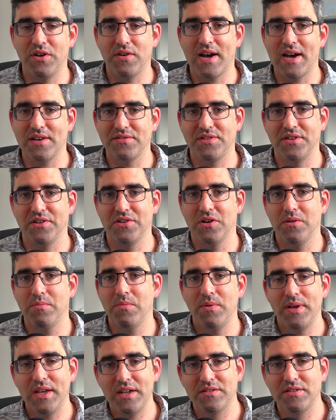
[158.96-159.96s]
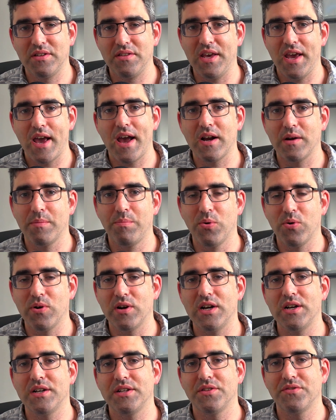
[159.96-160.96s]
you know, has to come into the
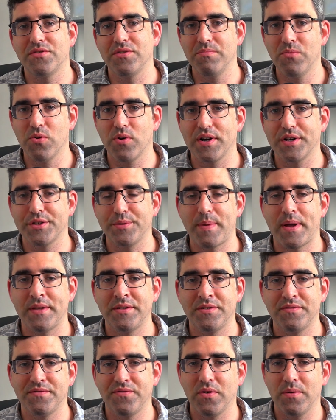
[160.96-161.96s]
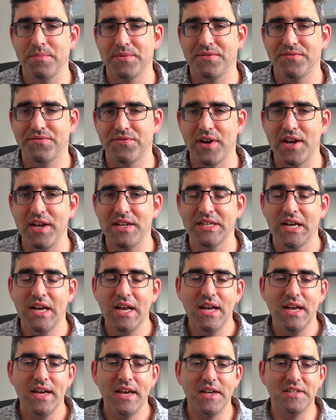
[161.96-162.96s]
airport and through more expensive forms of freight.
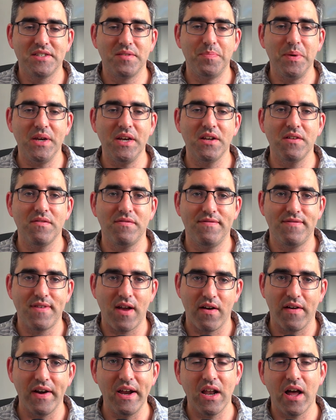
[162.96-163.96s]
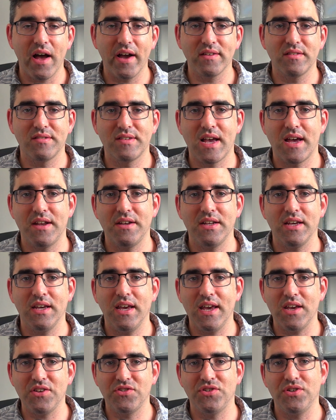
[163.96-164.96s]
It's been a very long-standing
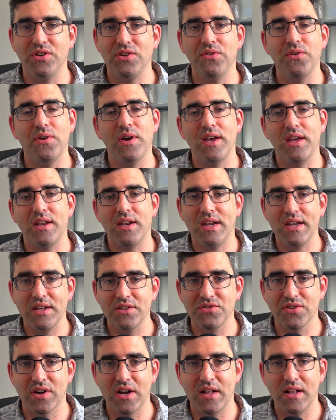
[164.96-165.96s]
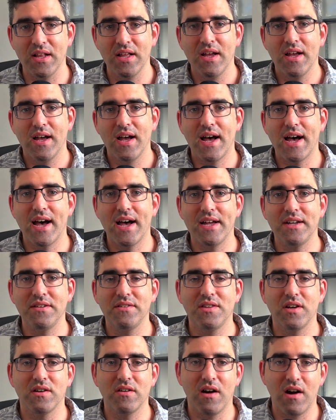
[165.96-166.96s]
issue in Israel,
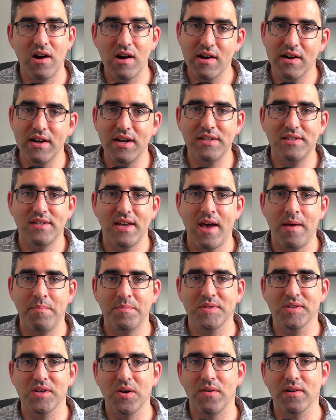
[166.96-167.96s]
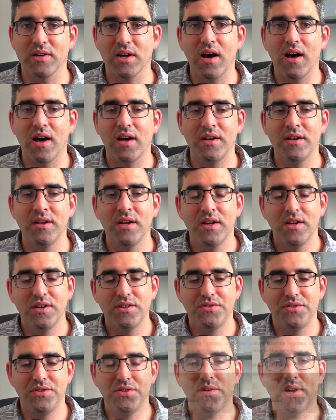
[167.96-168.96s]
and there are attempts going on
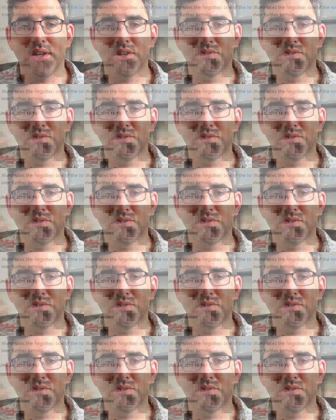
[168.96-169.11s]
to